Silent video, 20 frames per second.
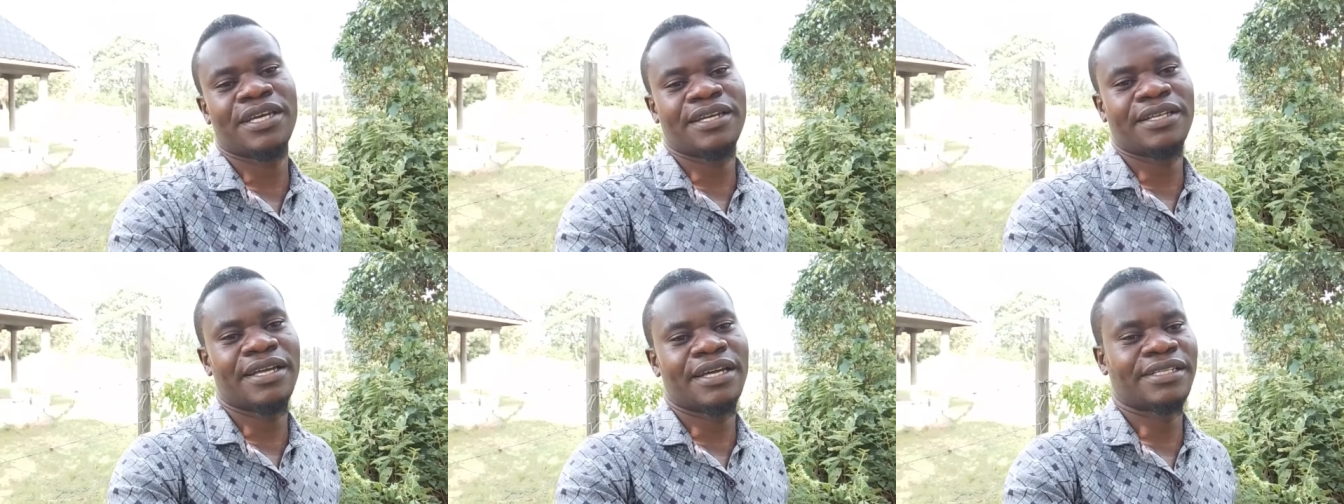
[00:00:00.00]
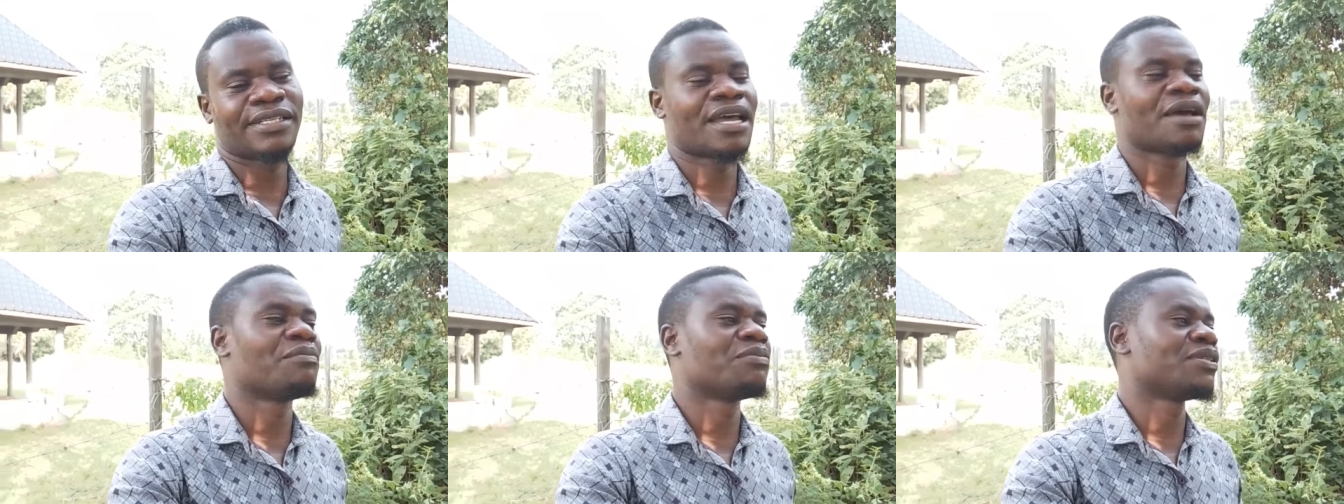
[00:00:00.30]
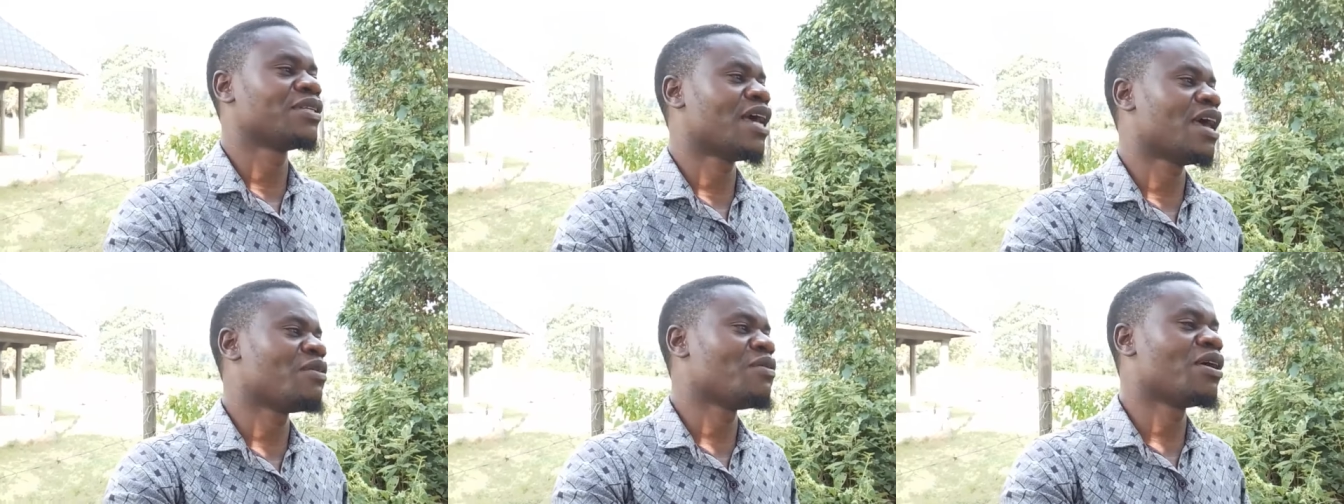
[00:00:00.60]
I want to
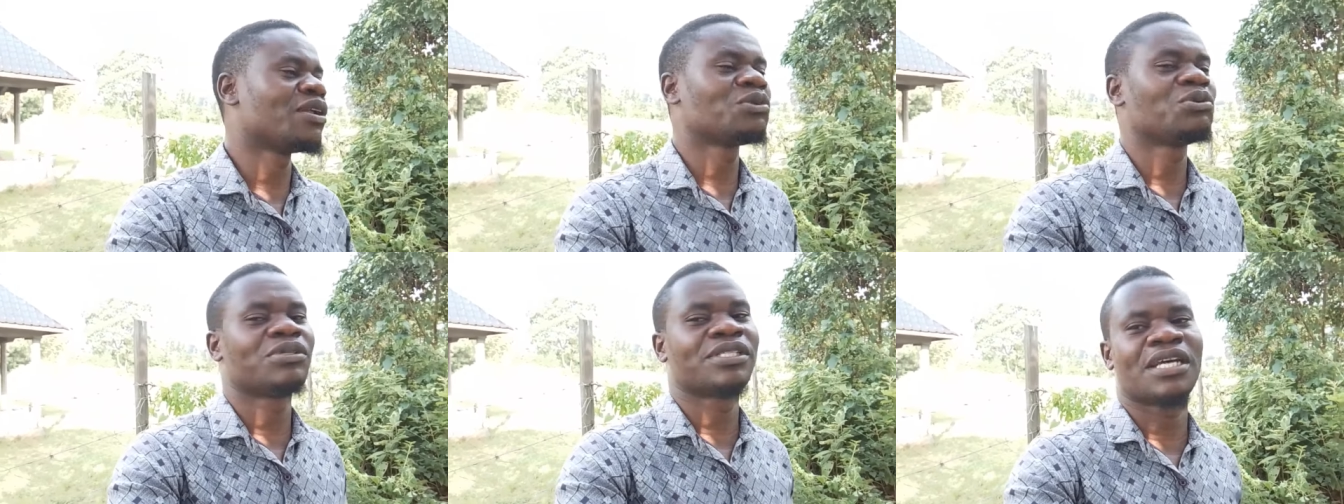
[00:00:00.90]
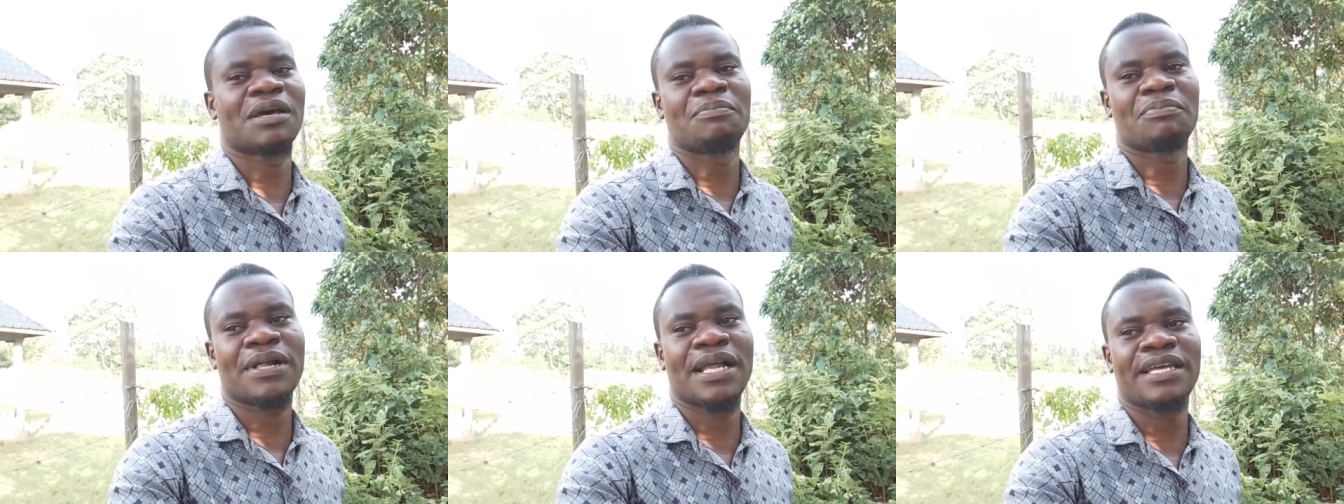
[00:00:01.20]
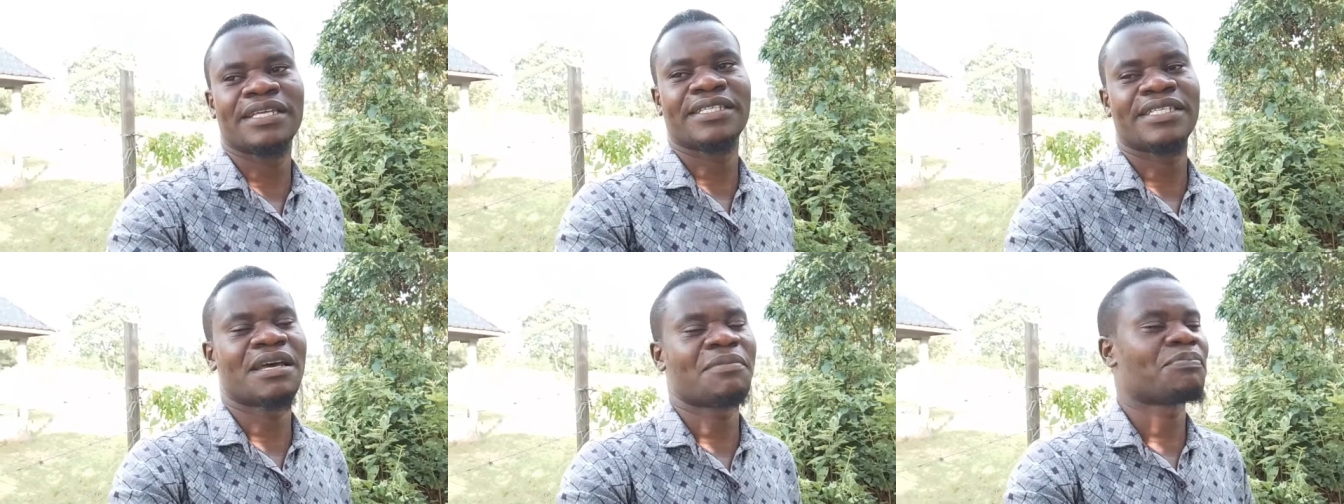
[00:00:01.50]
surprise,
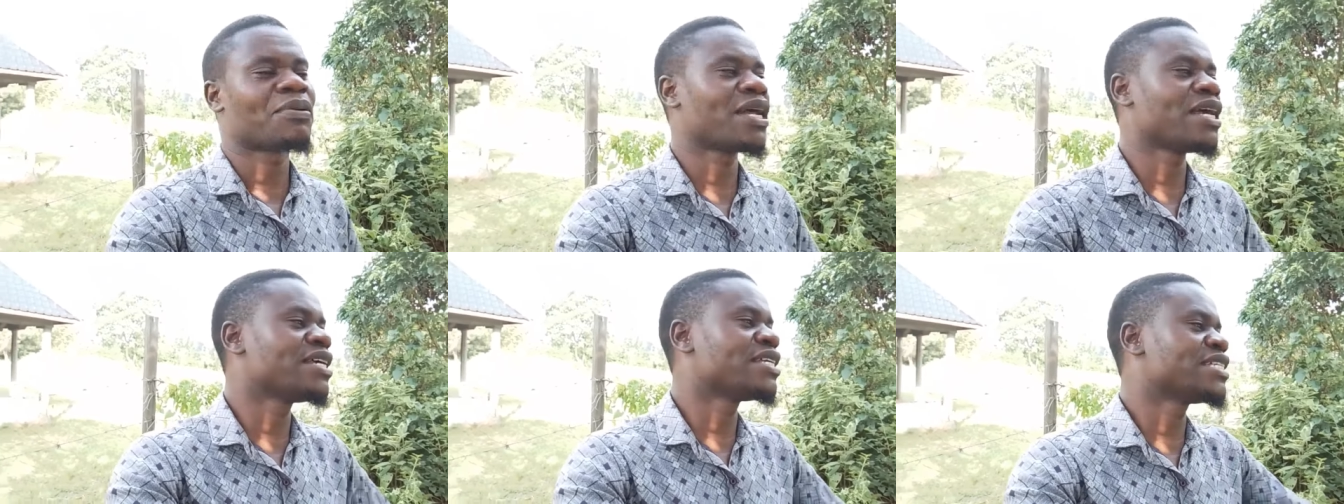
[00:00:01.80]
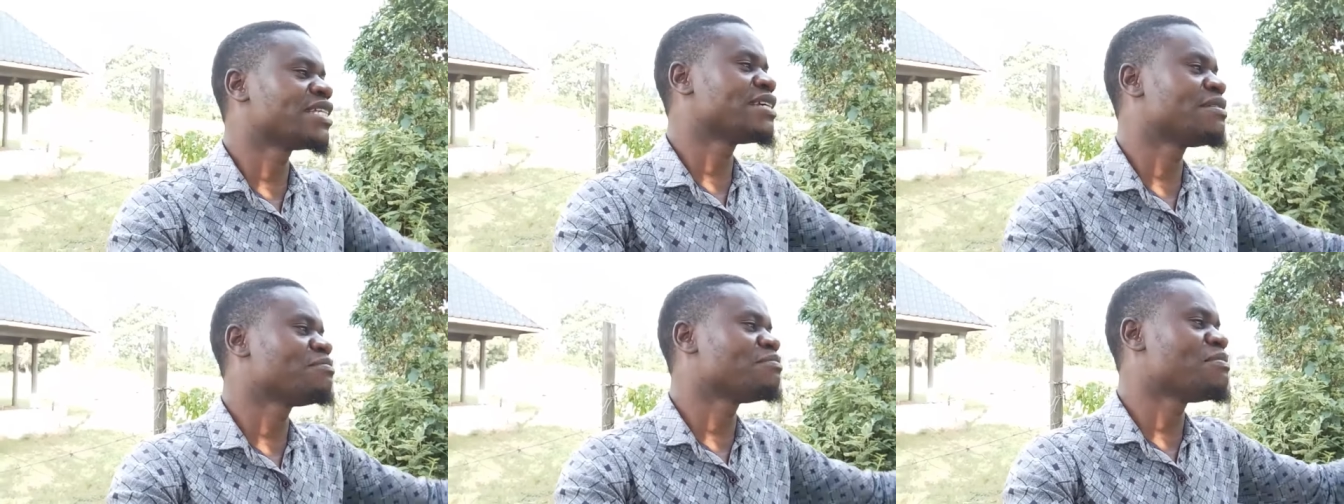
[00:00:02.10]
surprising my